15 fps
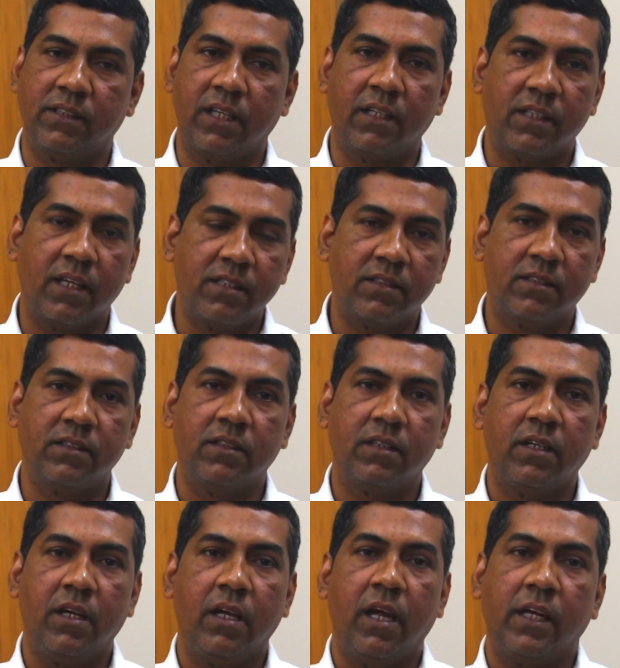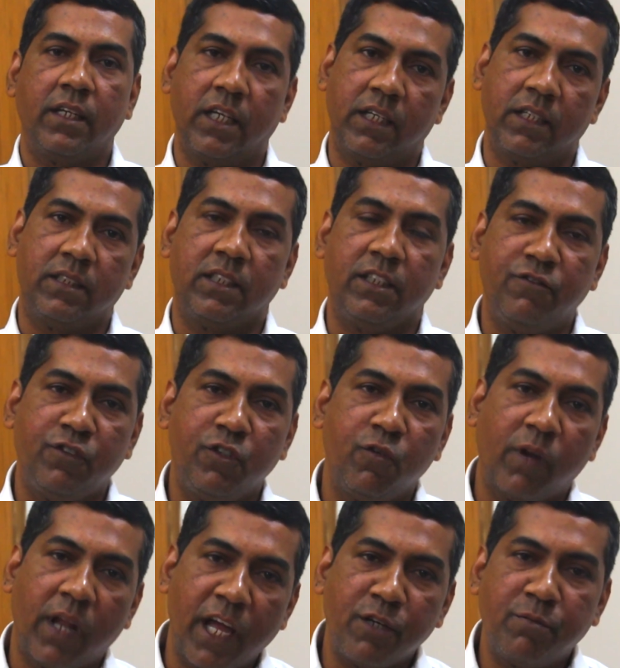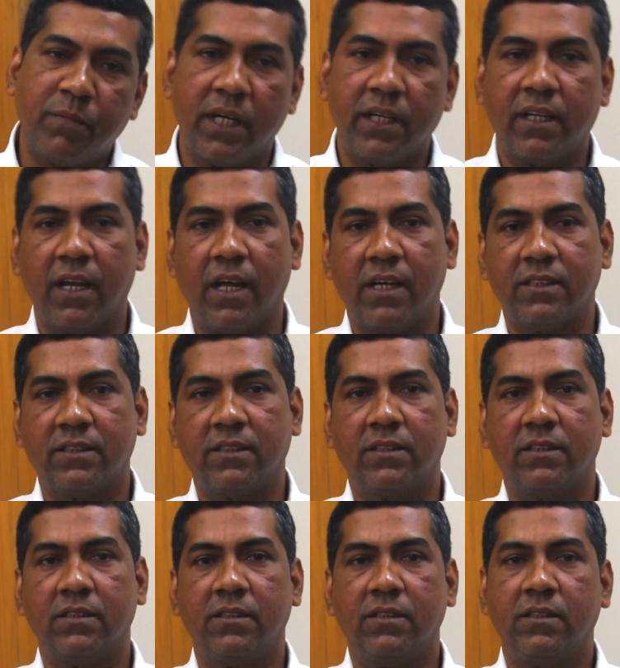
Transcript: sentence. And if you like my class,